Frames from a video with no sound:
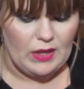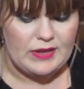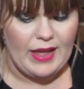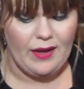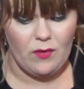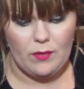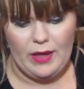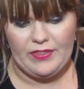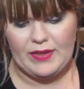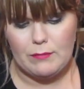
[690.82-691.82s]
now,
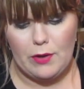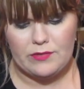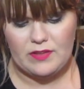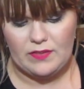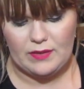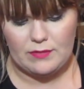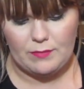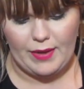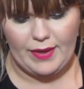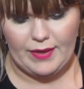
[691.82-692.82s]
I think most of these
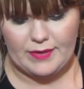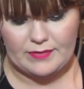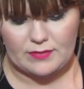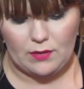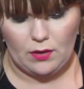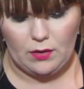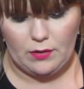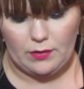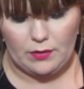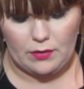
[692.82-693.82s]
masks
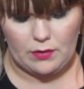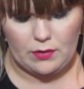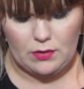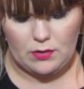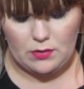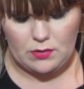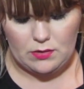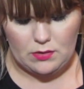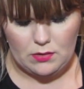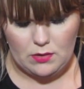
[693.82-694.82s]
are,
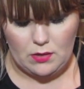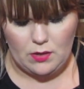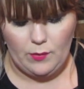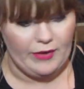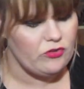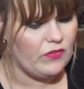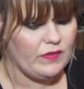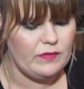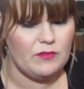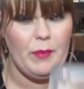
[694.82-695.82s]
oh, actually I
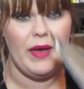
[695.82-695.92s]
think these